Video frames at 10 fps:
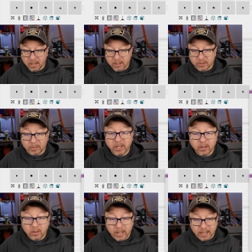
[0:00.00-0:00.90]
So I'm going to
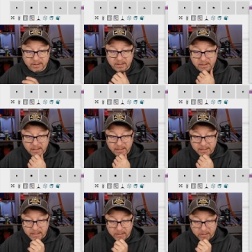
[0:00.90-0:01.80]
go ahead and select
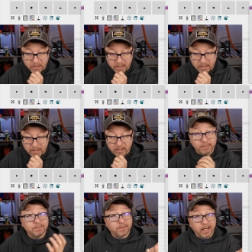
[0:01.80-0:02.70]
here a
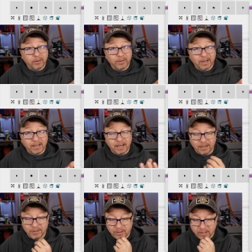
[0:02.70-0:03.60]
file that I
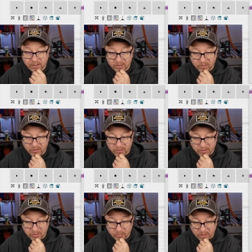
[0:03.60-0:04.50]
actually used
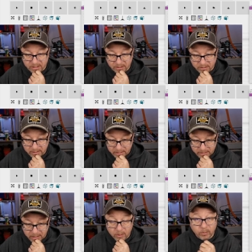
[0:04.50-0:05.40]
just recently,
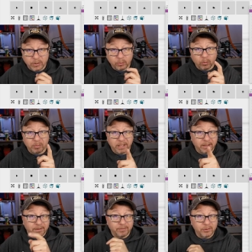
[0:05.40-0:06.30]
which will be
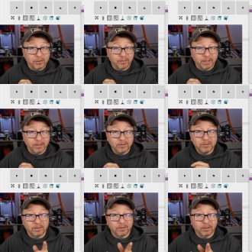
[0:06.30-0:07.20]
a future video.
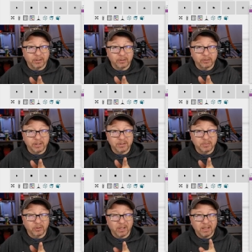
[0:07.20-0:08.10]
So if you're not already
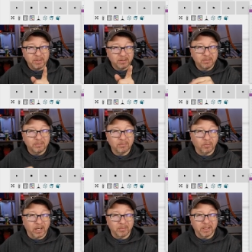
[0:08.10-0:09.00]
subscribed,
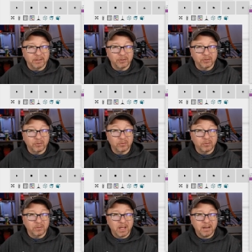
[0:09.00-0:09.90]
recommend that you do do
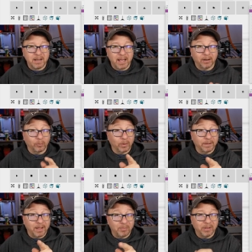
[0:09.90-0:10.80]
that and ring
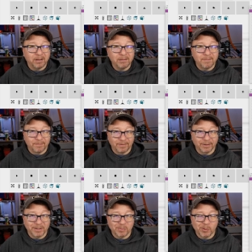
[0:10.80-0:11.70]
that bell.
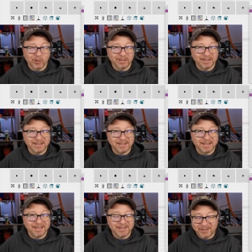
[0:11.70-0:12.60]
Very important these
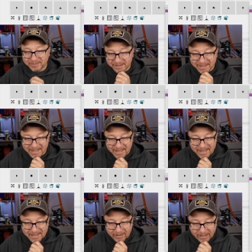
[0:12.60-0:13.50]
days.
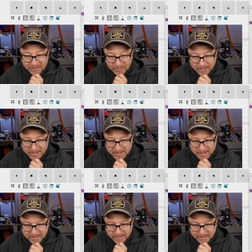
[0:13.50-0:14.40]
All right, so let's
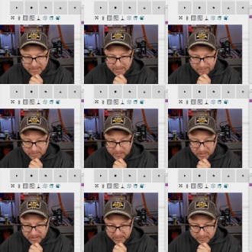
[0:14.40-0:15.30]
select the front
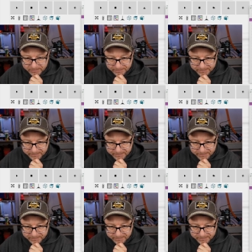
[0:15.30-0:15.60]
panel.